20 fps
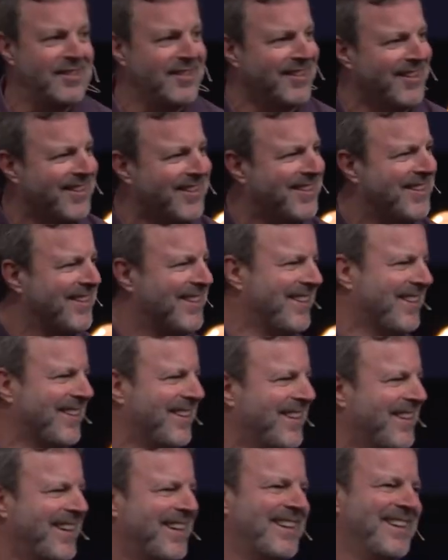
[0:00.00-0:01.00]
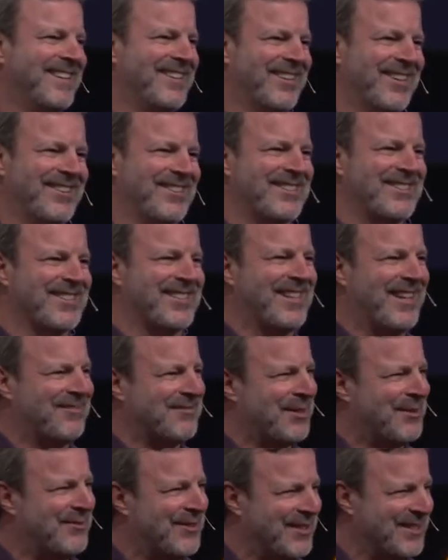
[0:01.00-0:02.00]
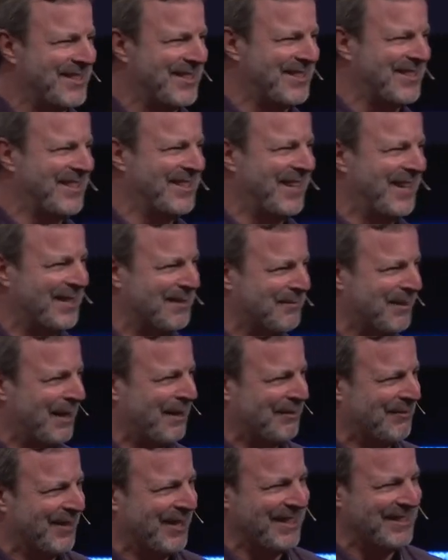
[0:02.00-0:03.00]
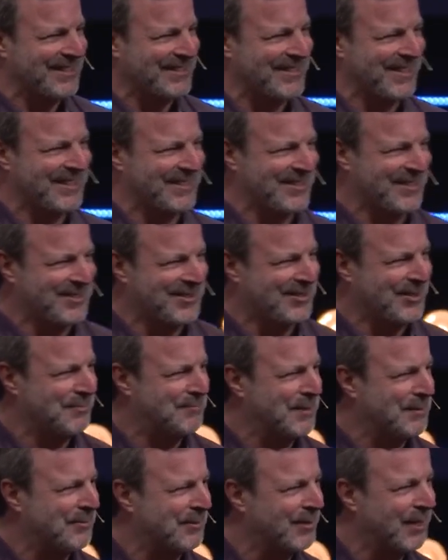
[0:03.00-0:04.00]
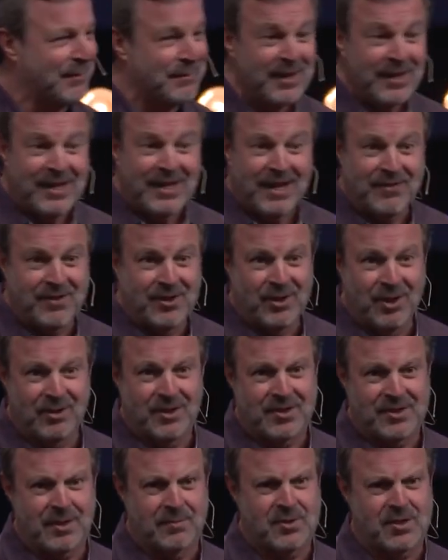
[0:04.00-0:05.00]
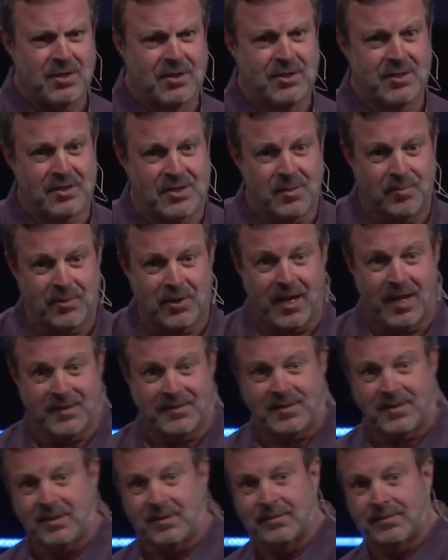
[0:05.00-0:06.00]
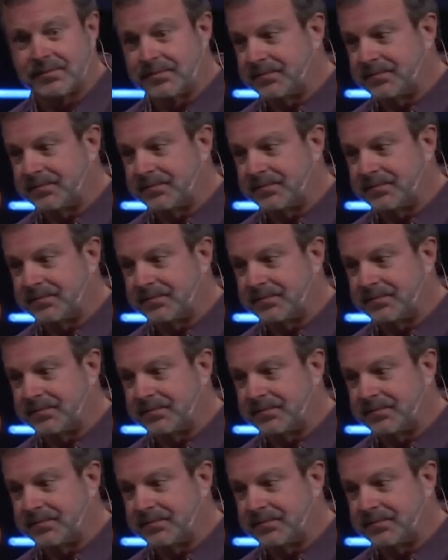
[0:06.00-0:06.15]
I know there's a lot more verses than that in the Bible, but I just like to stir people up. Have you noticed? I'm sure you're surprised.